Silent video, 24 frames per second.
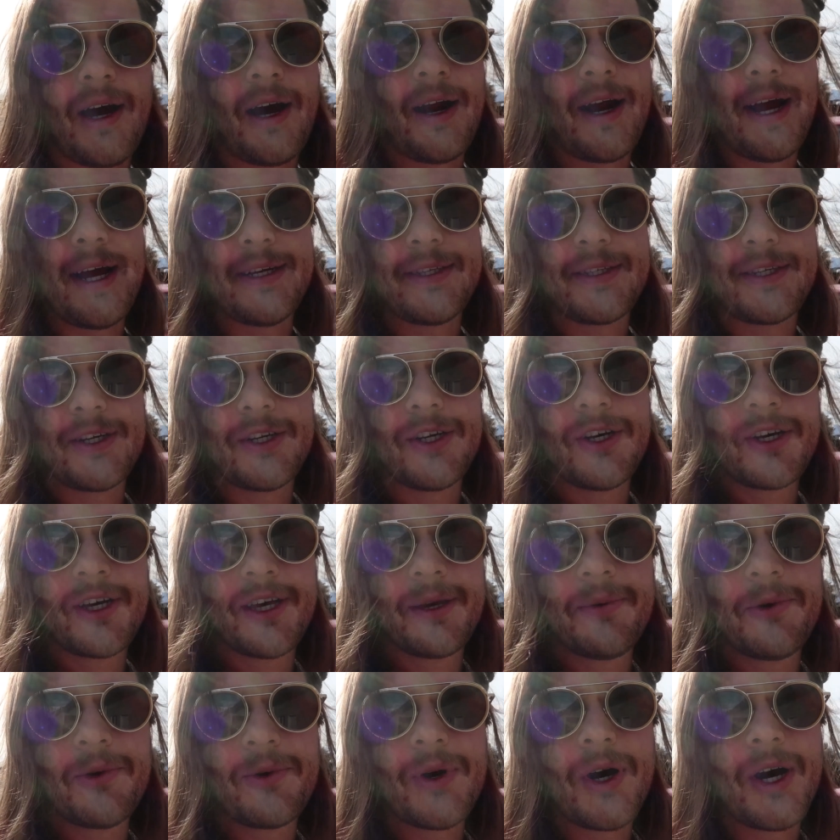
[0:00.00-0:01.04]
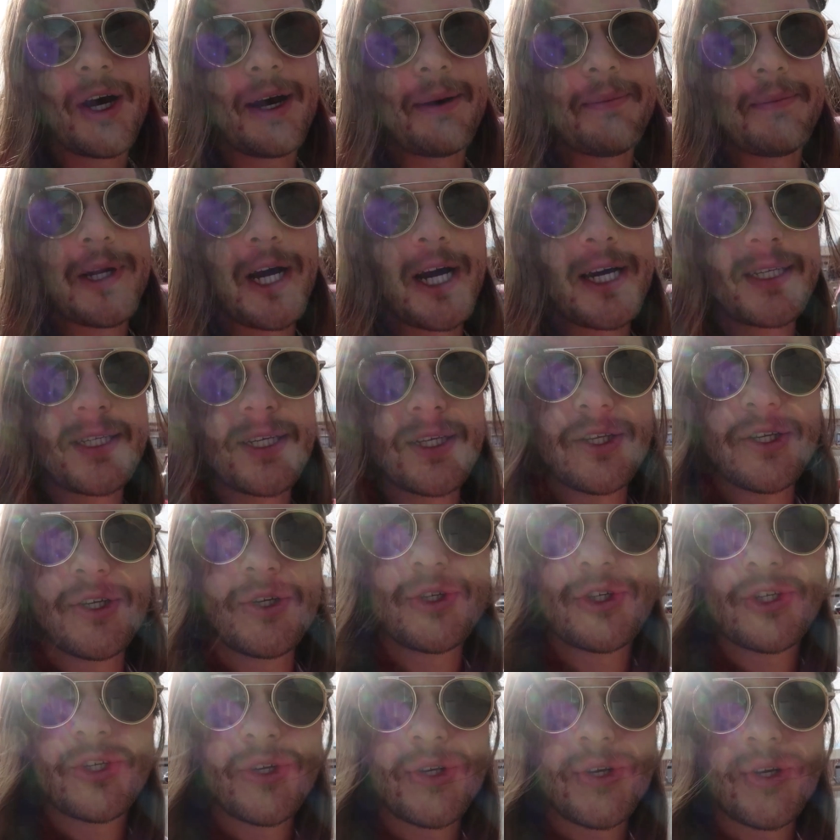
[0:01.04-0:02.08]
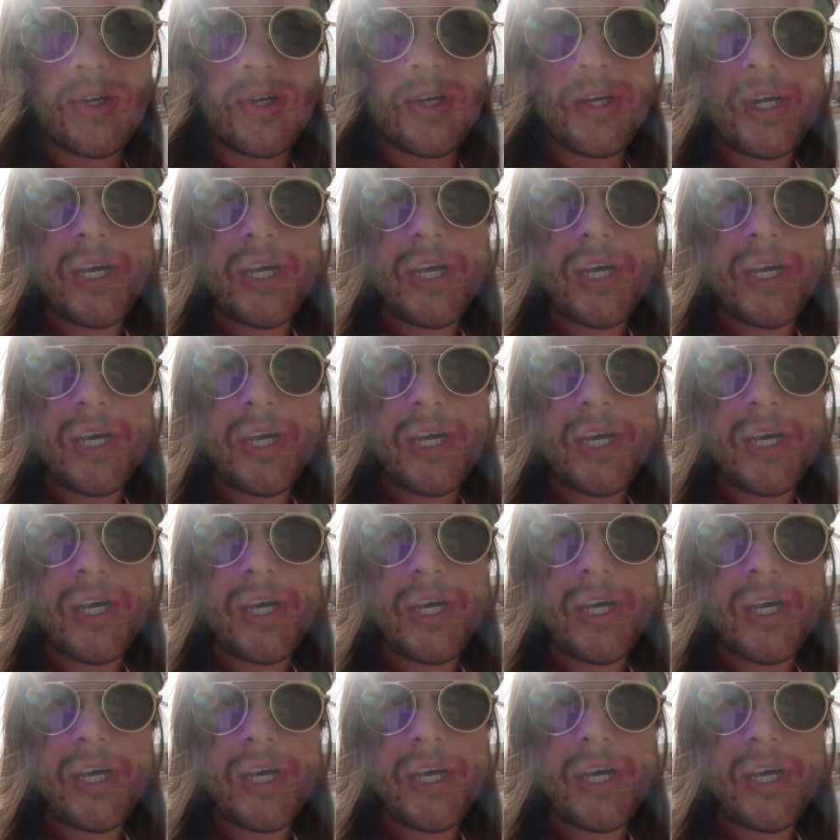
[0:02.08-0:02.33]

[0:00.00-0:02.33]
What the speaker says: Alright, so don't get me wrong, I'm not delusional.